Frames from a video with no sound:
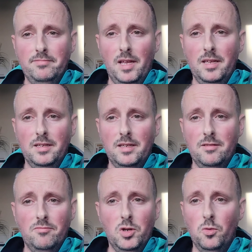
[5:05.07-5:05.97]
like
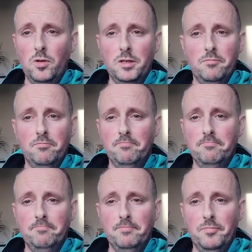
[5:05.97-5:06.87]
coolant,
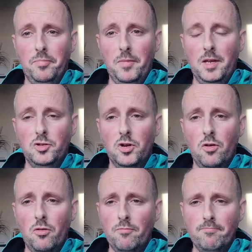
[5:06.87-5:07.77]
engine
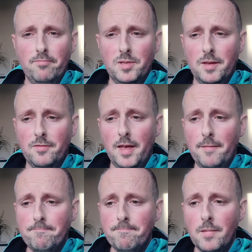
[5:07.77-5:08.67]
oil, stuff
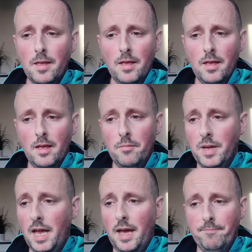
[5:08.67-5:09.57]
like that.
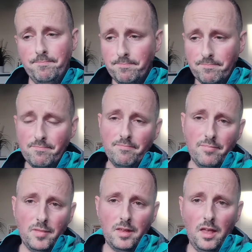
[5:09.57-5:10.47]
But
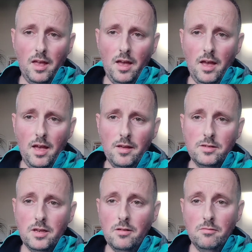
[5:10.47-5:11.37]
yeah,
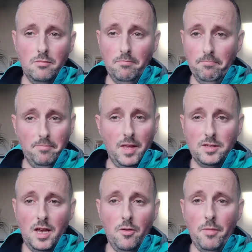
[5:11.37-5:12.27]
so
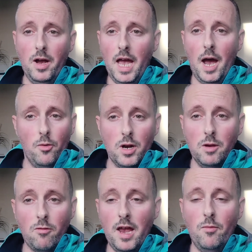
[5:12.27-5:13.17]
that's how my
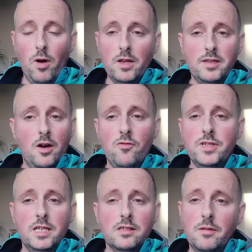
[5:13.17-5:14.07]
hourly rate works out.
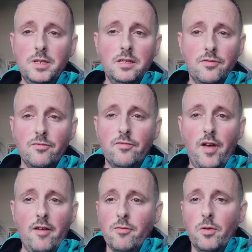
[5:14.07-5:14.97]
Obviously, it's going to be different
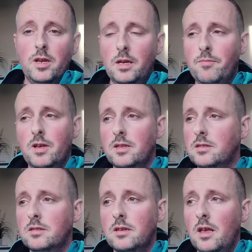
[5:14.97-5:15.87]
for everybody
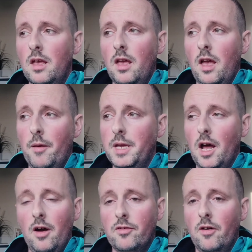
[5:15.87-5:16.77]
because, I
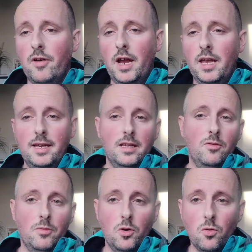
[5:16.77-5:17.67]
mean, I've got a very
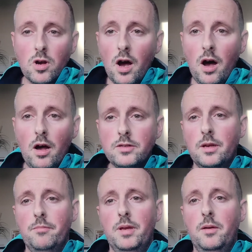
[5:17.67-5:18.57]
economical car.
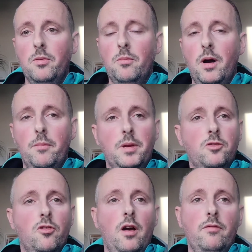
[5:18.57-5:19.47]
Some people might be
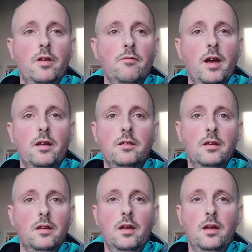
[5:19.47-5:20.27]
driving around